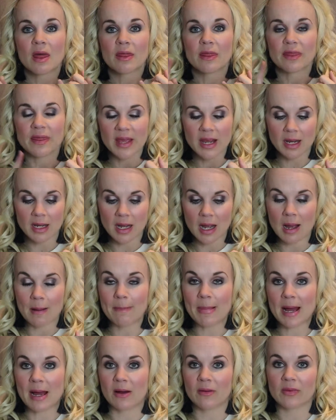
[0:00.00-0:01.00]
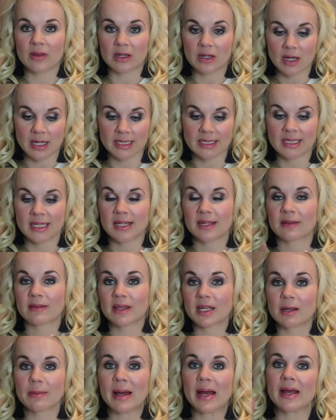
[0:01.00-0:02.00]
think about the lighting,
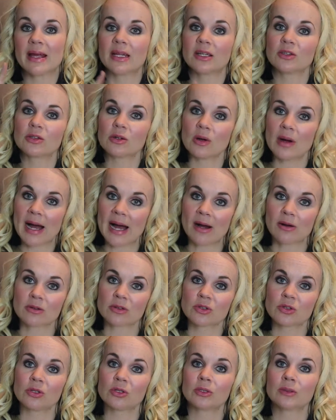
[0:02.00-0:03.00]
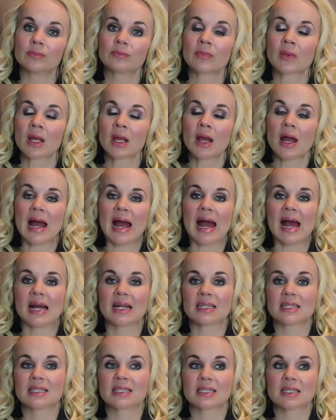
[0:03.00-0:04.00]
think about indoor, outdoor,
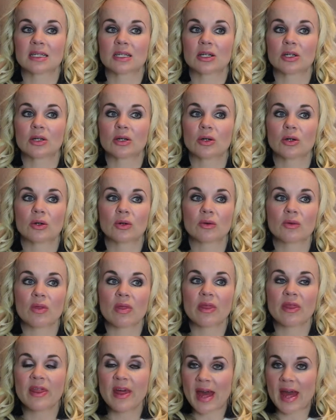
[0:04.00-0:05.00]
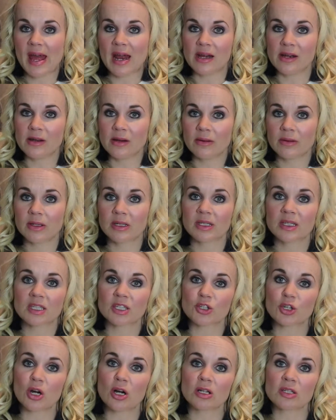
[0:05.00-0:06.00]
and then
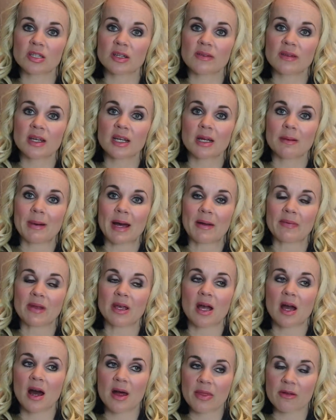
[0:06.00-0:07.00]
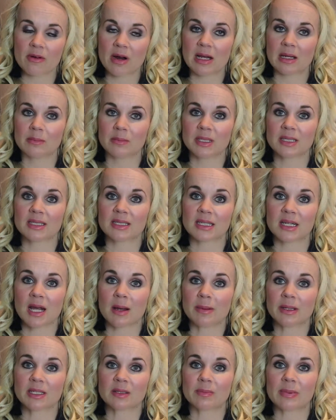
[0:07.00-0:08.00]
start to think about the other elements that
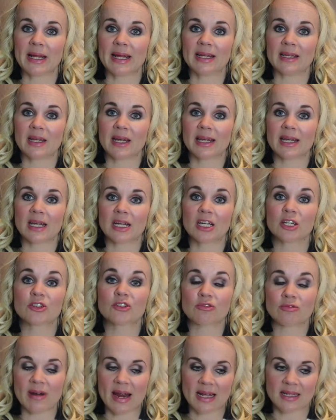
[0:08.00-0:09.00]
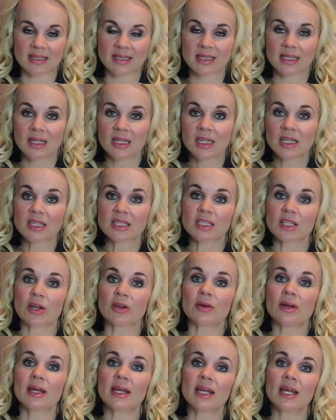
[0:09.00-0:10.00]
come into play, like a dress.
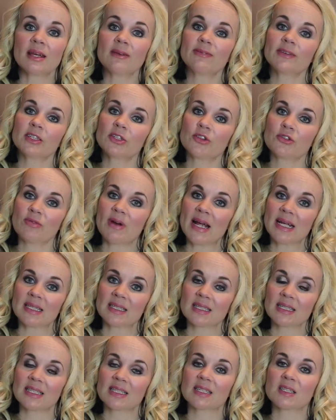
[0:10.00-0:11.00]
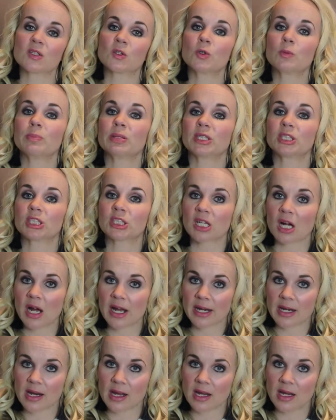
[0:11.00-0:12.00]
So if a dress is super
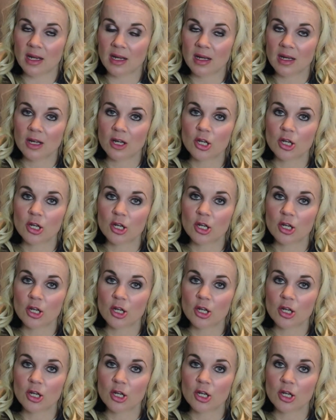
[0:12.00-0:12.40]
shiny,